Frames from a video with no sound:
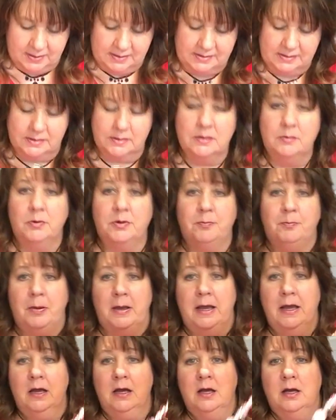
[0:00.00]
this with
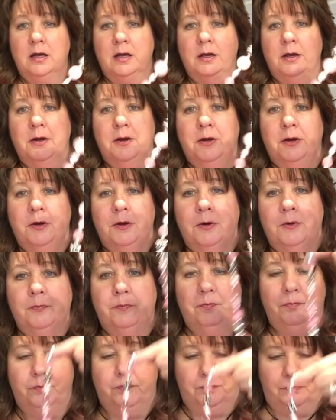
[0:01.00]
pink,
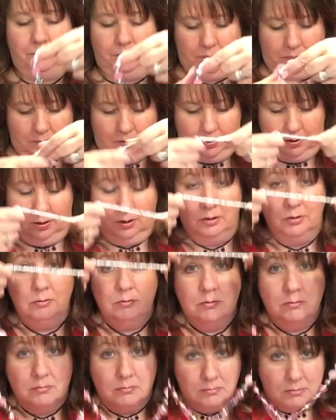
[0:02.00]
you know,